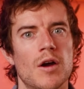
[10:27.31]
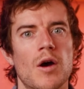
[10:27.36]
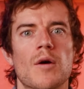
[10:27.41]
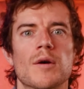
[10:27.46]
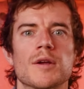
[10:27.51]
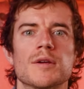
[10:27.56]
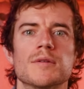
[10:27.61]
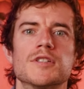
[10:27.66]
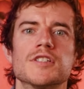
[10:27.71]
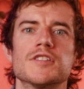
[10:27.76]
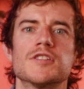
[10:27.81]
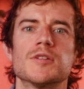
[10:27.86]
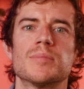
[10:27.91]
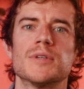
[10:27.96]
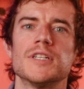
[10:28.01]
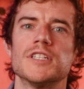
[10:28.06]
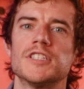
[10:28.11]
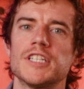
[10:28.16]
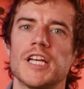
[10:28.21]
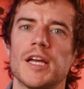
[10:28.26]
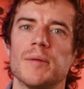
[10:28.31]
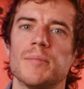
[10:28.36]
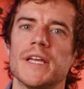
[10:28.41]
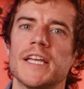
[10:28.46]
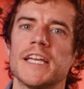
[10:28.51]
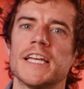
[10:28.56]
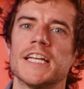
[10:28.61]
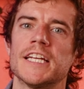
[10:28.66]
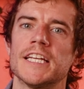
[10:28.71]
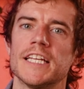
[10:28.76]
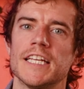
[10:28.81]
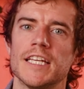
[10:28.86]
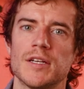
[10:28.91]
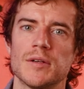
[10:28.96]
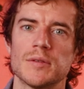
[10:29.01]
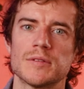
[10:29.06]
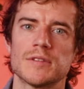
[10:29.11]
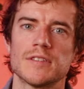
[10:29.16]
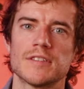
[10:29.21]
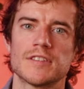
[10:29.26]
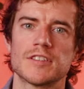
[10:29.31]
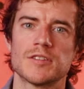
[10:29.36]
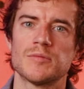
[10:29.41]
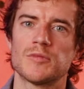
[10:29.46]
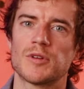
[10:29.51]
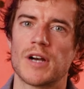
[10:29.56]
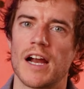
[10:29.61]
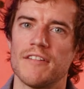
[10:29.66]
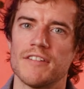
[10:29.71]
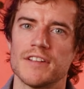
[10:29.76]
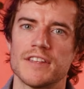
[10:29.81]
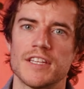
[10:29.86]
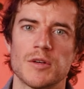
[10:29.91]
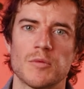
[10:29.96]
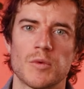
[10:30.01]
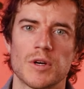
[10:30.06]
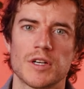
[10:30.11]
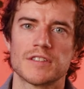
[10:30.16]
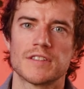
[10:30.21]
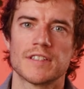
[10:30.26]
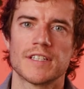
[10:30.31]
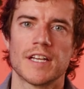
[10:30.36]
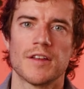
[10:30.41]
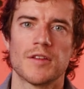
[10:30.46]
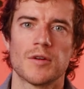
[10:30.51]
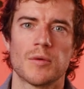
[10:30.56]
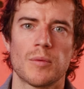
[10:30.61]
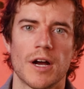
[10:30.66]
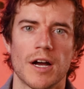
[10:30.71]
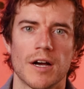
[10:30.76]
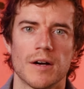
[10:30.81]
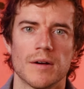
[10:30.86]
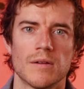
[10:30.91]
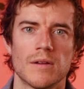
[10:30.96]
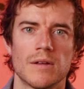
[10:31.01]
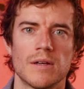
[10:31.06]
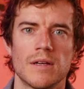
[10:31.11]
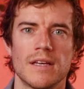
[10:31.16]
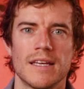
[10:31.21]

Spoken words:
or you just appreciate being in an ecosystem where everything works together well.